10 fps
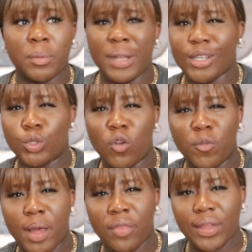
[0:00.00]
were like
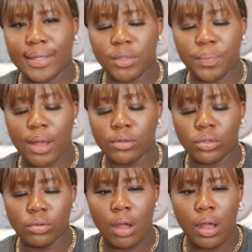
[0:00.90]
12 pound 13 pound
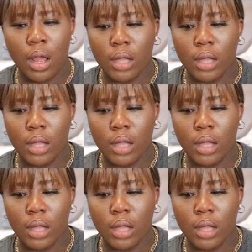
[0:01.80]
so